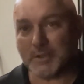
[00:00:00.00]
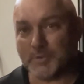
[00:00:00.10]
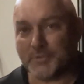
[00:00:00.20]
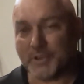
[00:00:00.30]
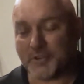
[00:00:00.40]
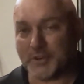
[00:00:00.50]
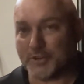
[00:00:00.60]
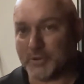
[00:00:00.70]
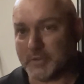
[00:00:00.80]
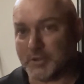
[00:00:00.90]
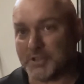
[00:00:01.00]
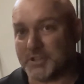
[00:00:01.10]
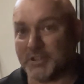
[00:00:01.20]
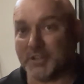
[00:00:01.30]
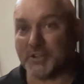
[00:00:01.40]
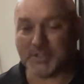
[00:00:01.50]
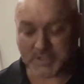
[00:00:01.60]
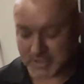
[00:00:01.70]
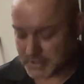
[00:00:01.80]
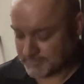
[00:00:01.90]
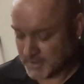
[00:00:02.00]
with factory driving lights in it that I can see.